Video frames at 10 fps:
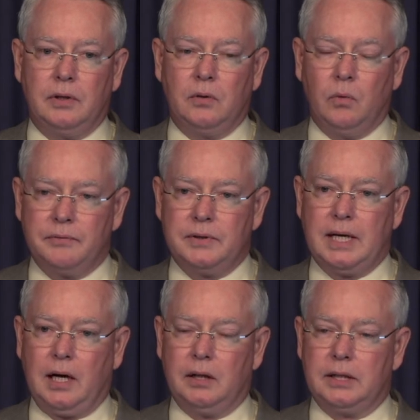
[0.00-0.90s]
one
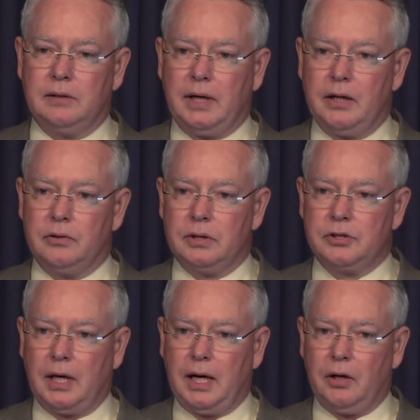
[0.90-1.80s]
fatality of either a
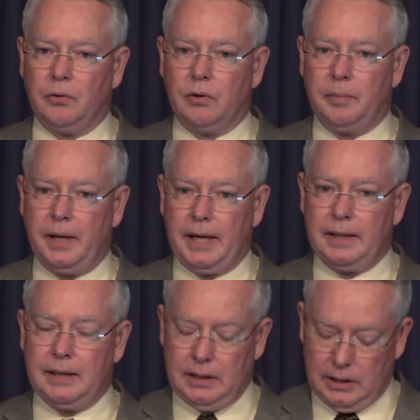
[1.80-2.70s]
child or a
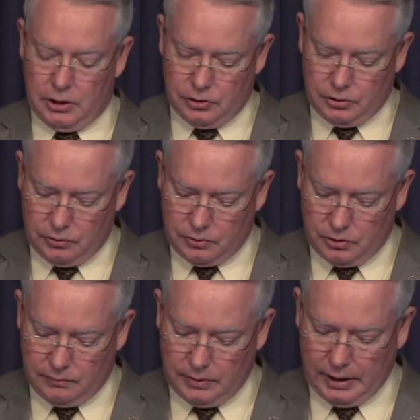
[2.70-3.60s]
pet due
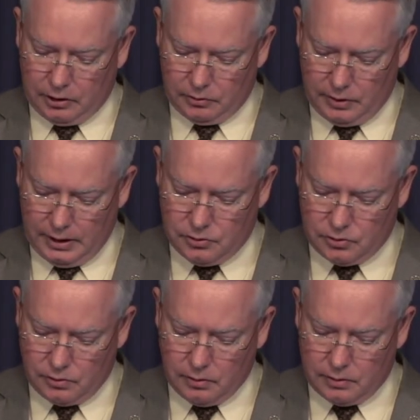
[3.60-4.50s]
to vehicular heat
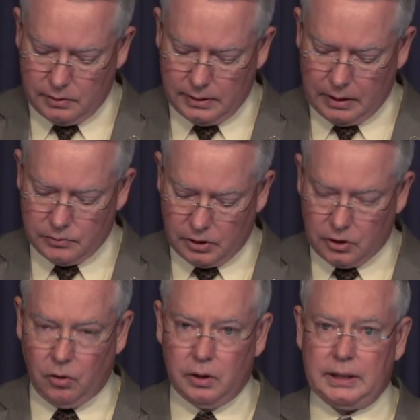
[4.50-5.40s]
stroke. That was our
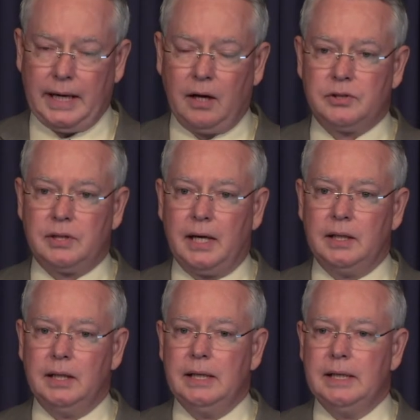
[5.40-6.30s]
goal at the outset,
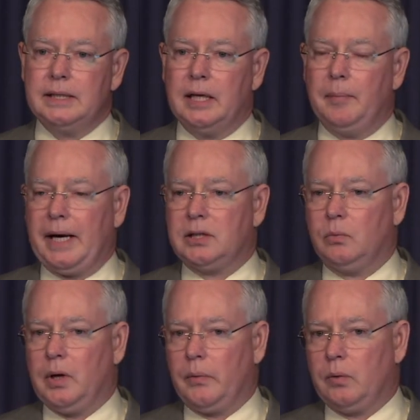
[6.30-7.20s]
to get back to
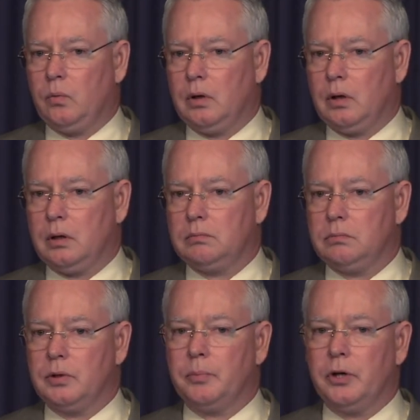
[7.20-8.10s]
where we were
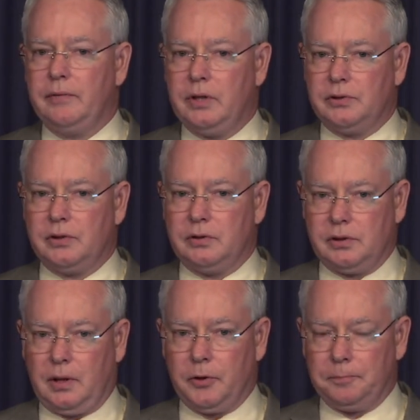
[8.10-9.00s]
the previous
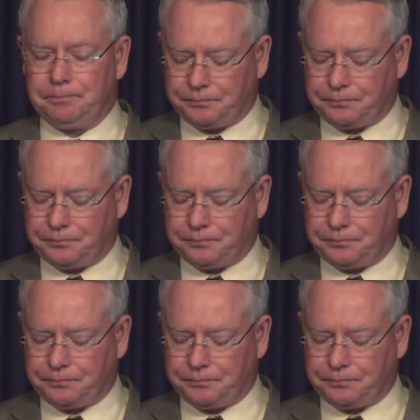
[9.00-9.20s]
summer